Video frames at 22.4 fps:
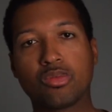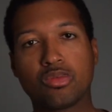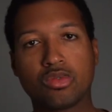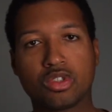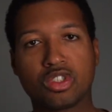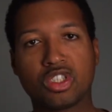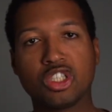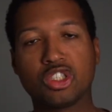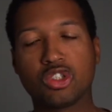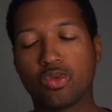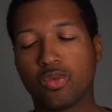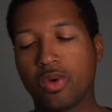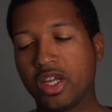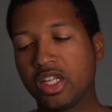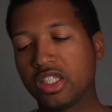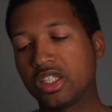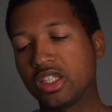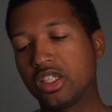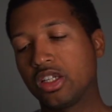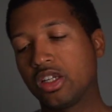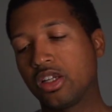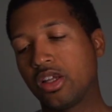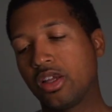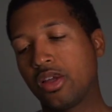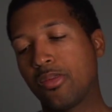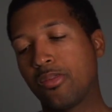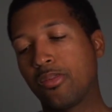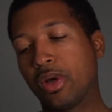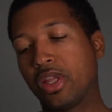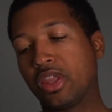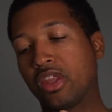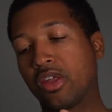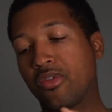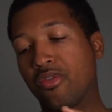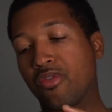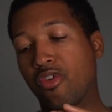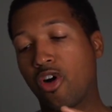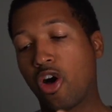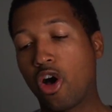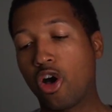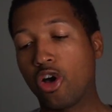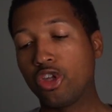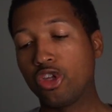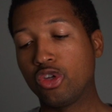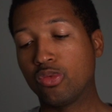situation, but the
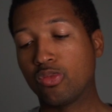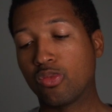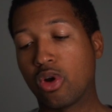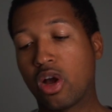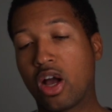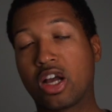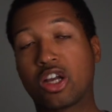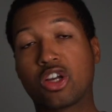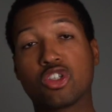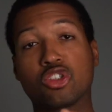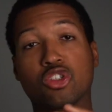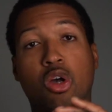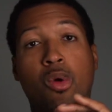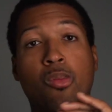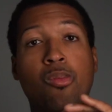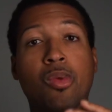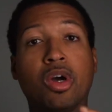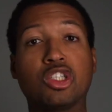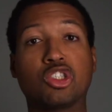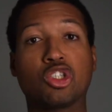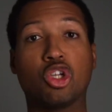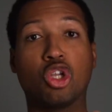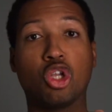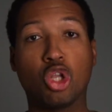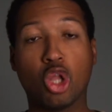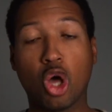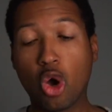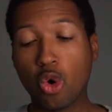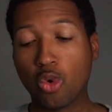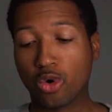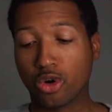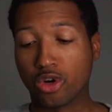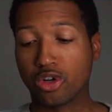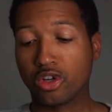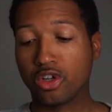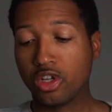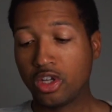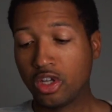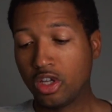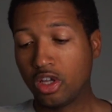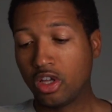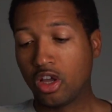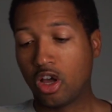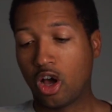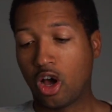volume rockers are much lower
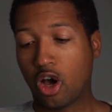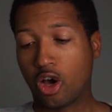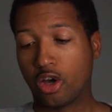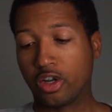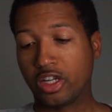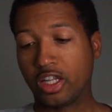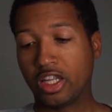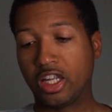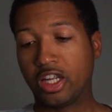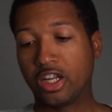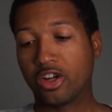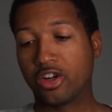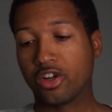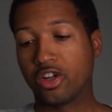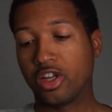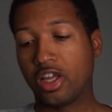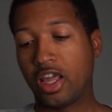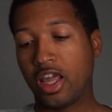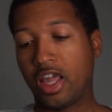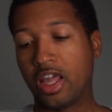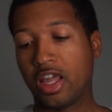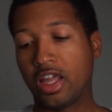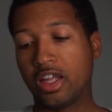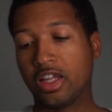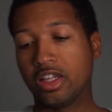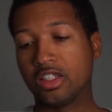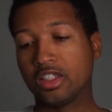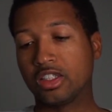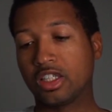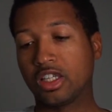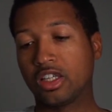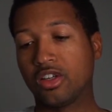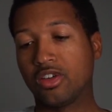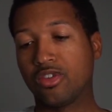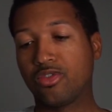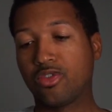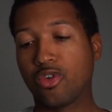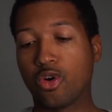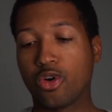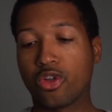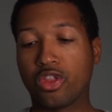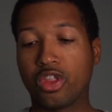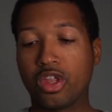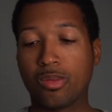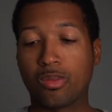on here. And
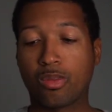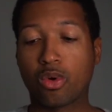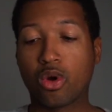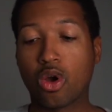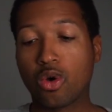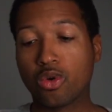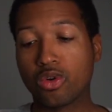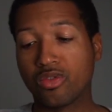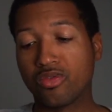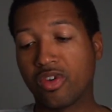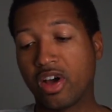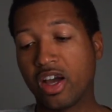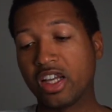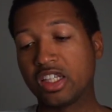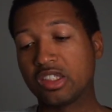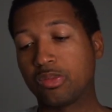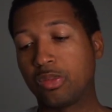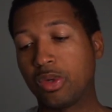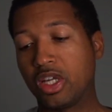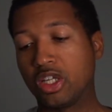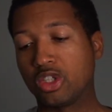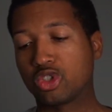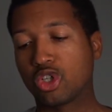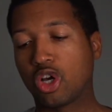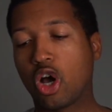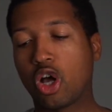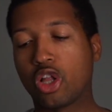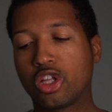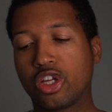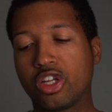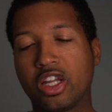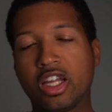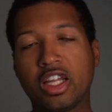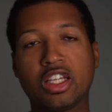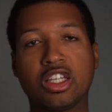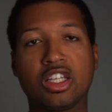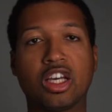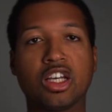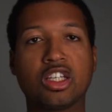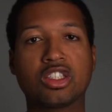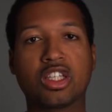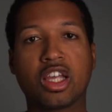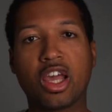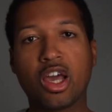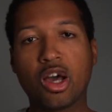for the Pro device being taller, it
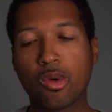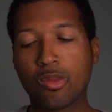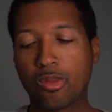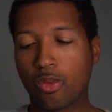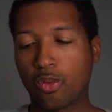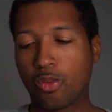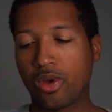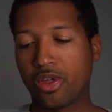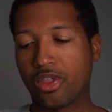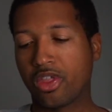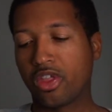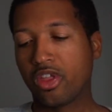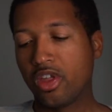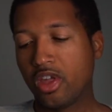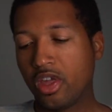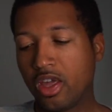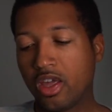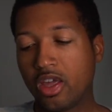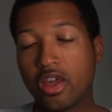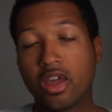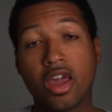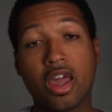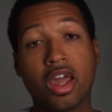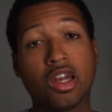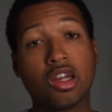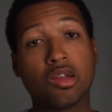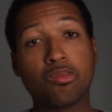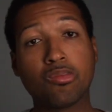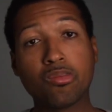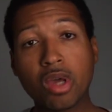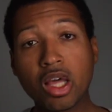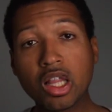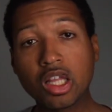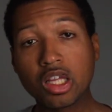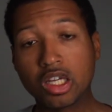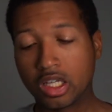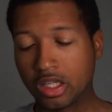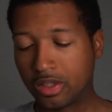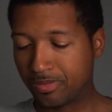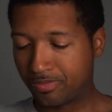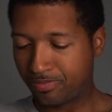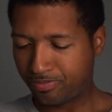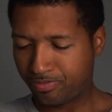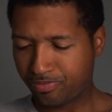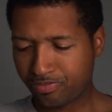does help with handability.
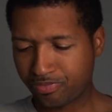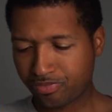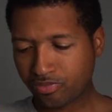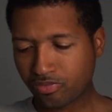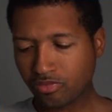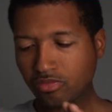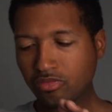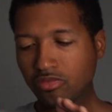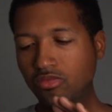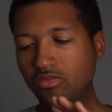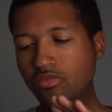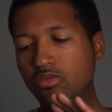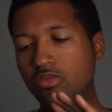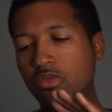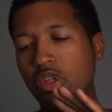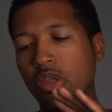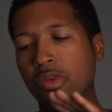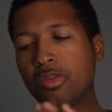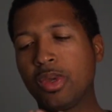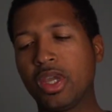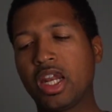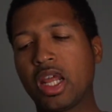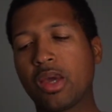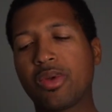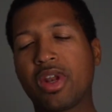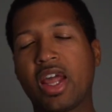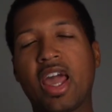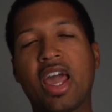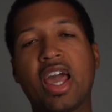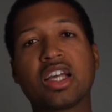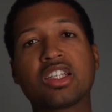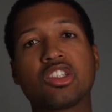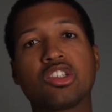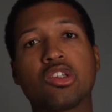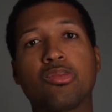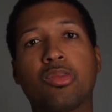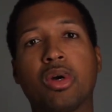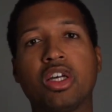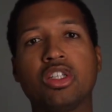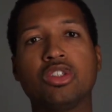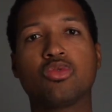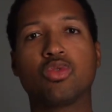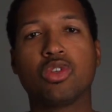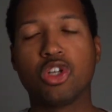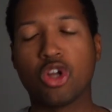Being able to access the
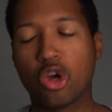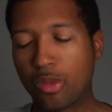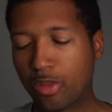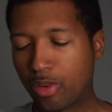buttons with no